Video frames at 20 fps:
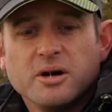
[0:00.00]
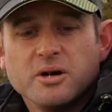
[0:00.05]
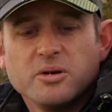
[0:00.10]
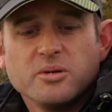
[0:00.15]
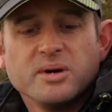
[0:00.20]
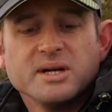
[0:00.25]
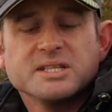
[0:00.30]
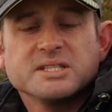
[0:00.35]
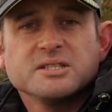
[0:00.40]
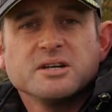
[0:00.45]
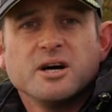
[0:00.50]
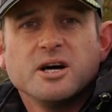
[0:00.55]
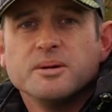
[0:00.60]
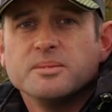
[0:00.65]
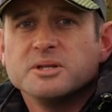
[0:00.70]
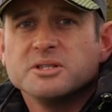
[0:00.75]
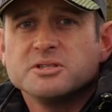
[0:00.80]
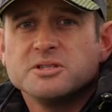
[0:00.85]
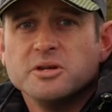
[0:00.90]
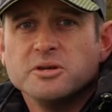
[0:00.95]
I always tie them
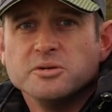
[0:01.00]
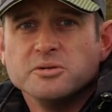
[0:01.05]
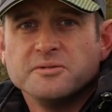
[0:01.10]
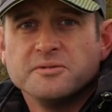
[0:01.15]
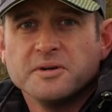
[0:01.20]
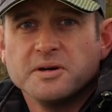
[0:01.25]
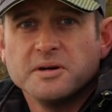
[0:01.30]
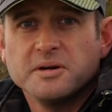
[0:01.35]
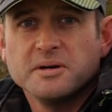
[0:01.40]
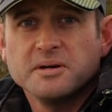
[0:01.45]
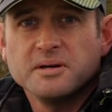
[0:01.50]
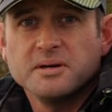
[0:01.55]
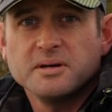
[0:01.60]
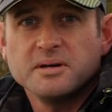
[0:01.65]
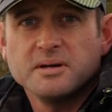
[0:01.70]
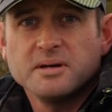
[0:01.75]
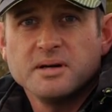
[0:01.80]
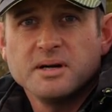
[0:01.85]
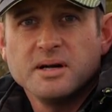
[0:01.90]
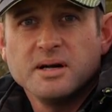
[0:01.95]
at 2 foot
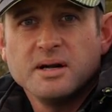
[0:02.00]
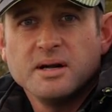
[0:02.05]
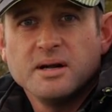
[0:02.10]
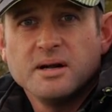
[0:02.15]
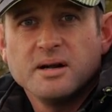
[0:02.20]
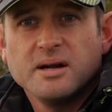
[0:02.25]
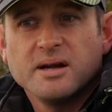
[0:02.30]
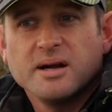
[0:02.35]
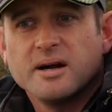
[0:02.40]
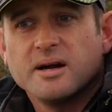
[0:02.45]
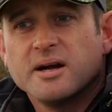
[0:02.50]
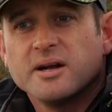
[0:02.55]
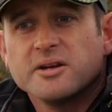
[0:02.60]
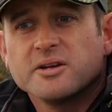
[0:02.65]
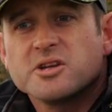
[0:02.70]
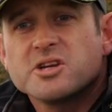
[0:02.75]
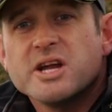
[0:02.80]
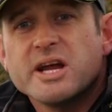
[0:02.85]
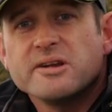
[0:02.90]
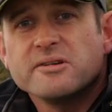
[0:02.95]

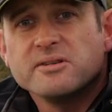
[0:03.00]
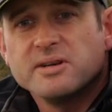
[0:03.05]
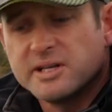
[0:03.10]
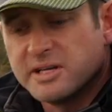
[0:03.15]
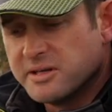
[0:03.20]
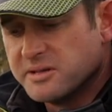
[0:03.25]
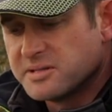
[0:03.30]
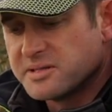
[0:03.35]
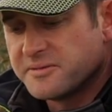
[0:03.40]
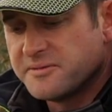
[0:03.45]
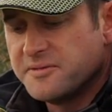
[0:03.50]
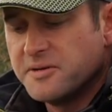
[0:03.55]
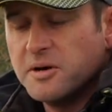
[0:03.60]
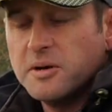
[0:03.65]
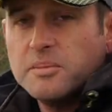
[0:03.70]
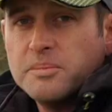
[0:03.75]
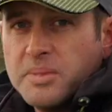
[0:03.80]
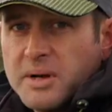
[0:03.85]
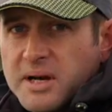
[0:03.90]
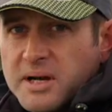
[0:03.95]
and generally use a
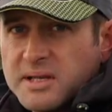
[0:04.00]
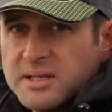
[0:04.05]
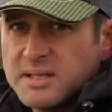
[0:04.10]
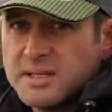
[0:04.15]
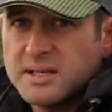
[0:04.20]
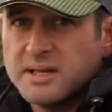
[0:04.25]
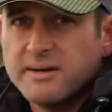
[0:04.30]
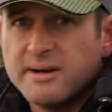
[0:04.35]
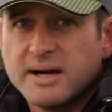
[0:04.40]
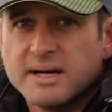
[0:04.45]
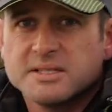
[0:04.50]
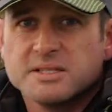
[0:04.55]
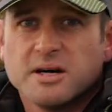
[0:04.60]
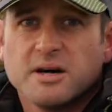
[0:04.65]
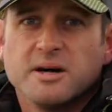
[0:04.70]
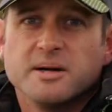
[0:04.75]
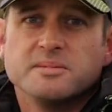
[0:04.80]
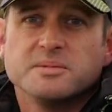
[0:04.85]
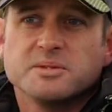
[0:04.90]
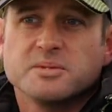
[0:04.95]
foot, but there are
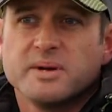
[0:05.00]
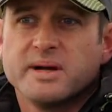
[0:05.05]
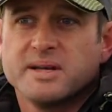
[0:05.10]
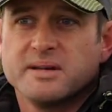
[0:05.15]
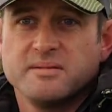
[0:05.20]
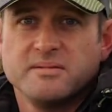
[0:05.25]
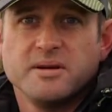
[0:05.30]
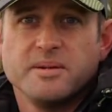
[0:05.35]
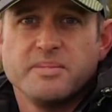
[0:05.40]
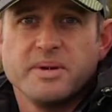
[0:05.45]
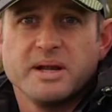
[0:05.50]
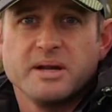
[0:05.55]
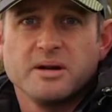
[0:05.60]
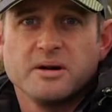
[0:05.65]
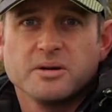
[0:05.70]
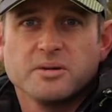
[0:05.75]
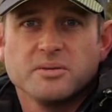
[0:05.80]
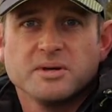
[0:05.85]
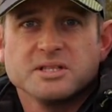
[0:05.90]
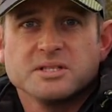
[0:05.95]
times when a bit
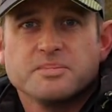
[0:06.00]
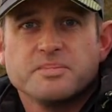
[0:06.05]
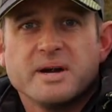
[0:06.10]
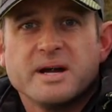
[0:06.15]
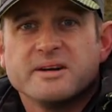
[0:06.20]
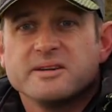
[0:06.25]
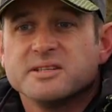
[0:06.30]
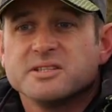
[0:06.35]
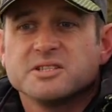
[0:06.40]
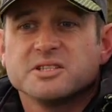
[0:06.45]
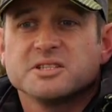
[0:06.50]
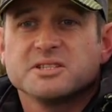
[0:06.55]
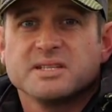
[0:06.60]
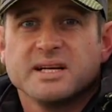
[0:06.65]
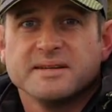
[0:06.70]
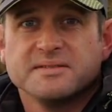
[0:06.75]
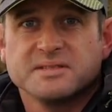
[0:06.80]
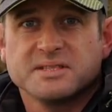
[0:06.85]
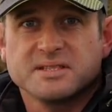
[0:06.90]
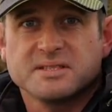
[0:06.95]
longer one's better and it just
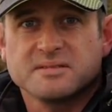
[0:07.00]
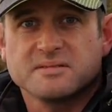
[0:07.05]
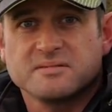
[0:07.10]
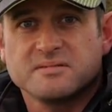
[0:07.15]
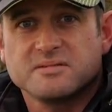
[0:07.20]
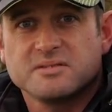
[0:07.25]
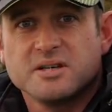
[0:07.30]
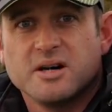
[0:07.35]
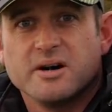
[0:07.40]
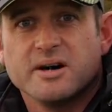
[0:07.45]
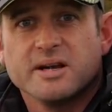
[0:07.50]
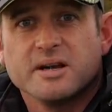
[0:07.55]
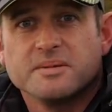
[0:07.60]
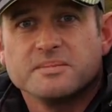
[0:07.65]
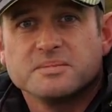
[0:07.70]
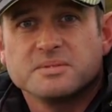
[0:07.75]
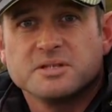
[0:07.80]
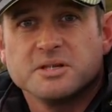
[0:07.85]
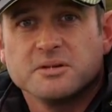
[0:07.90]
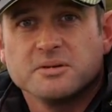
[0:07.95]
saves tying
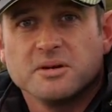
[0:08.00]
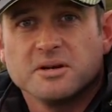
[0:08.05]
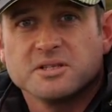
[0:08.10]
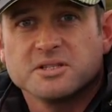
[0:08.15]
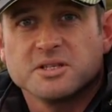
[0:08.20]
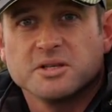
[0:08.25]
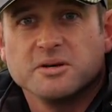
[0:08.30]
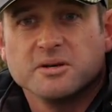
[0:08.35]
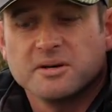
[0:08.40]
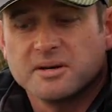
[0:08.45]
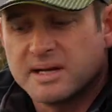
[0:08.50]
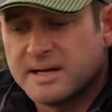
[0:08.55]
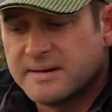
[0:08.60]
up 2 lots of hook